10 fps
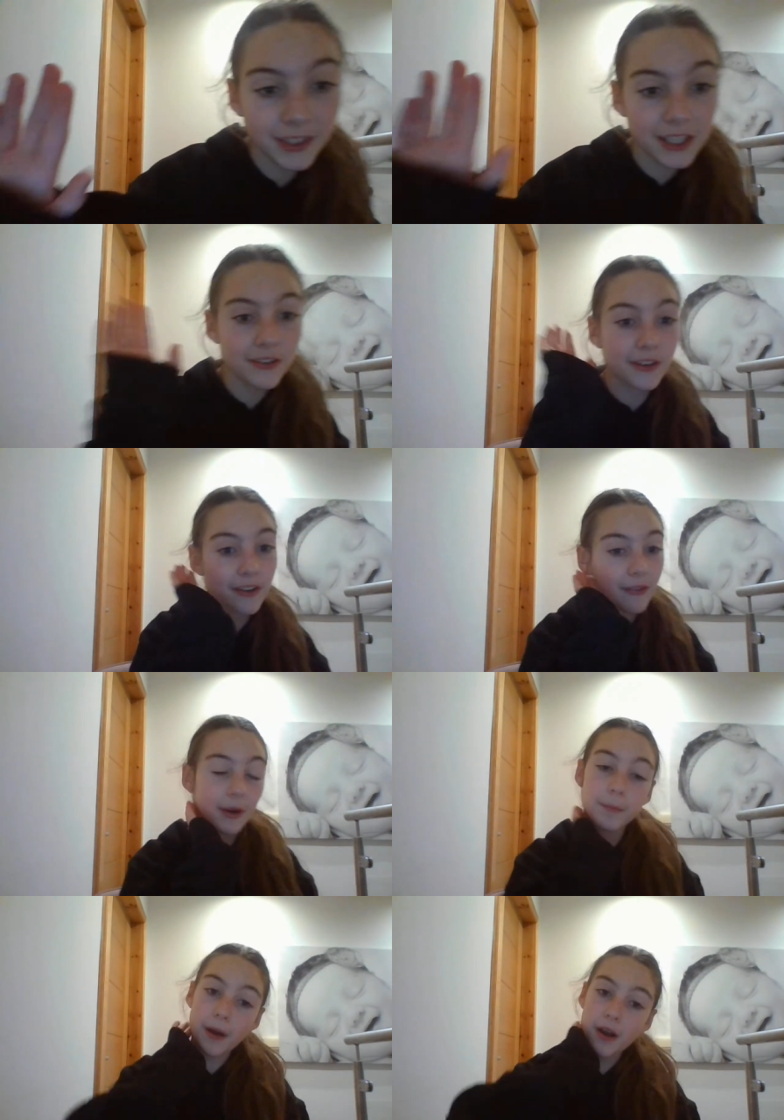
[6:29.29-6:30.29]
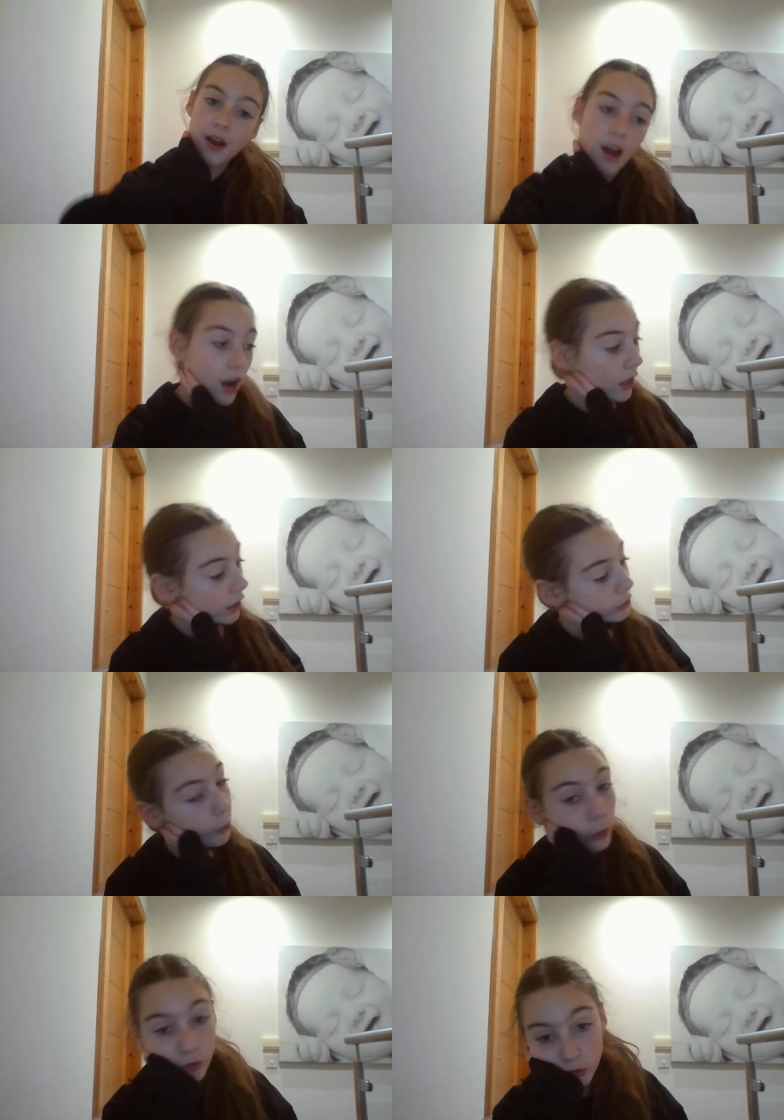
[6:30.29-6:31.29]
that's really weird, but I asked
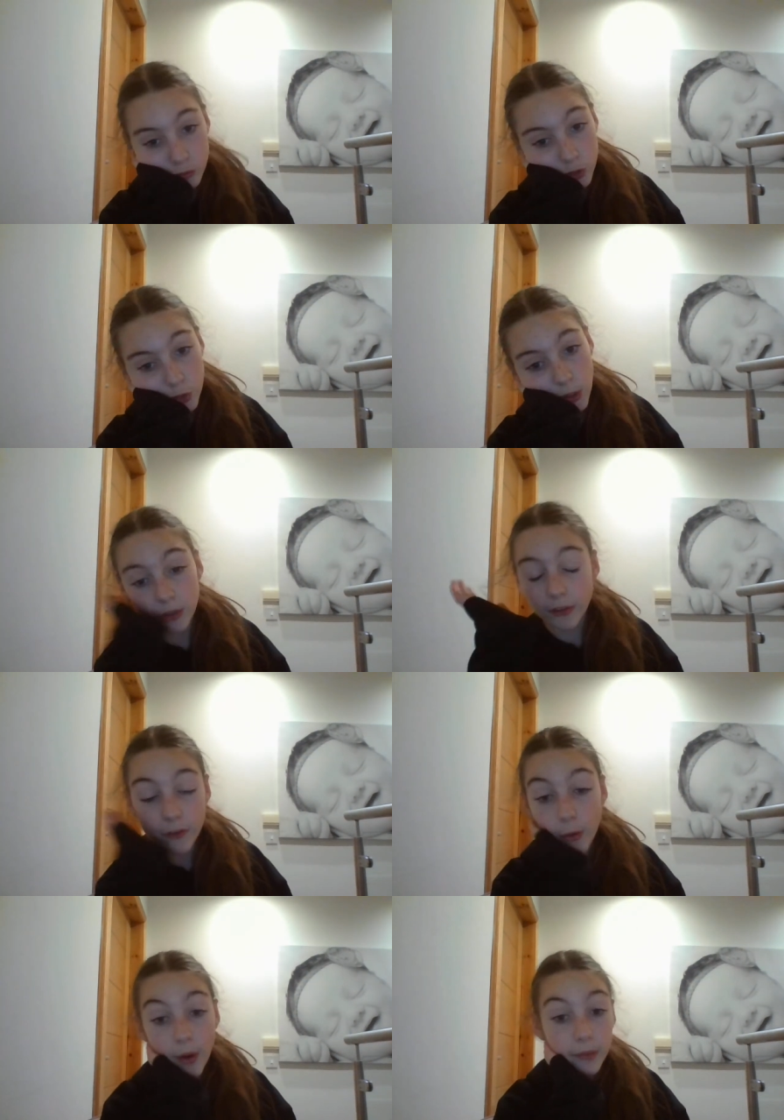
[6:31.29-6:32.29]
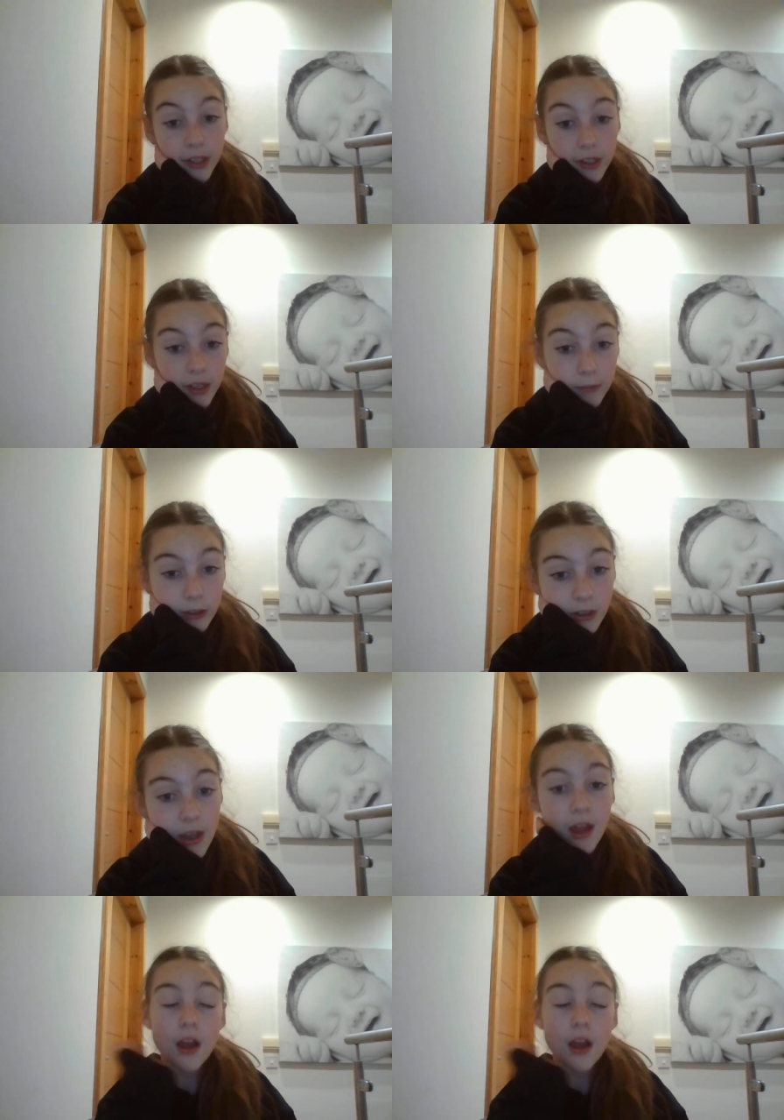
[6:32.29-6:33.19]
post, so I don't even know what I'm gonna name this